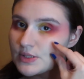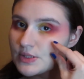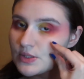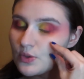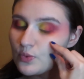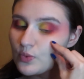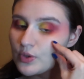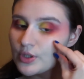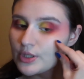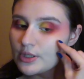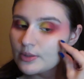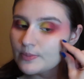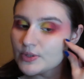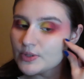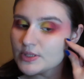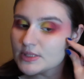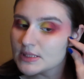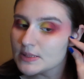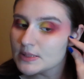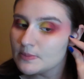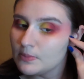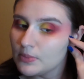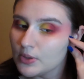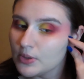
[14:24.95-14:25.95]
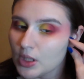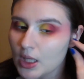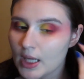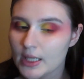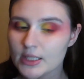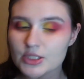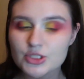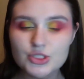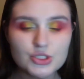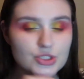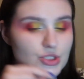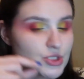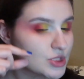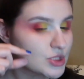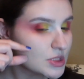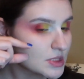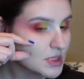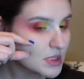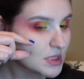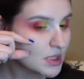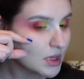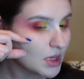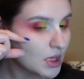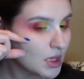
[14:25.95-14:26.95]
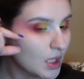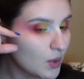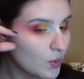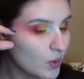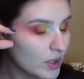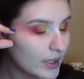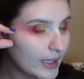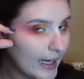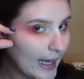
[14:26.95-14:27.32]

So we're gonna put some blush just lower